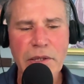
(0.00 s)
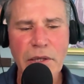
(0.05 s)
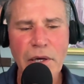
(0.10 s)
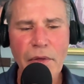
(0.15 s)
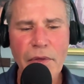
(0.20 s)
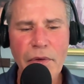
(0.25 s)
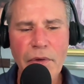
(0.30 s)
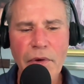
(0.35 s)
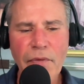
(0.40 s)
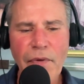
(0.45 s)

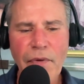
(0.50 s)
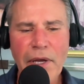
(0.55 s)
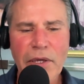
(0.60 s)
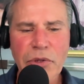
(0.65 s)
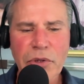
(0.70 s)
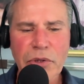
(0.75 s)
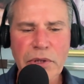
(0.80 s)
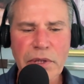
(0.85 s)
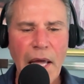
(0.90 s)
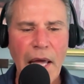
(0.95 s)
and other
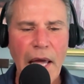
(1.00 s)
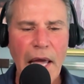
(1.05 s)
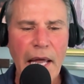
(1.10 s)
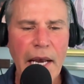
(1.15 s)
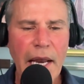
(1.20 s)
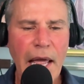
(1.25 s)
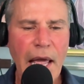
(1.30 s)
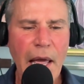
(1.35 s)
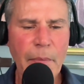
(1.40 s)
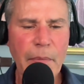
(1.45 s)
adventures
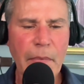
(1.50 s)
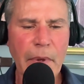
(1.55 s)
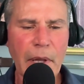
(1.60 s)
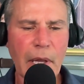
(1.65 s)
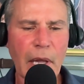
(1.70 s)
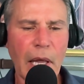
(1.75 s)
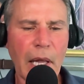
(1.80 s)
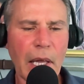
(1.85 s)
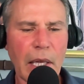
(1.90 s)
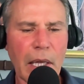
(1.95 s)
at and
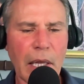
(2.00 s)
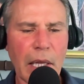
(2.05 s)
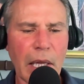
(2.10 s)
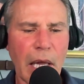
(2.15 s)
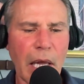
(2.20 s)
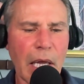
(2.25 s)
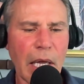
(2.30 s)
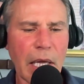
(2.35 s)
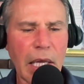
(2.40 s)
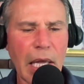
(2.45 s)

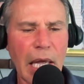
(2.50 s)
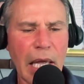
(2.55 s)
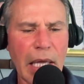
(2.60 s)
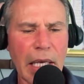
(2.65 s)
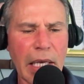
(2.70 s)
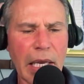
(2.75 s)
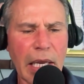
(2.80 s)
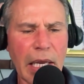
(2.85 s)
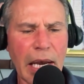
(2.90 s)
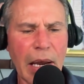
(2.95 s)
I'm
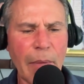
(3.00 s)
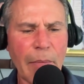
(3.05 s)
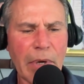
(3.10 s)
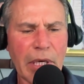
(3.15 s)
going to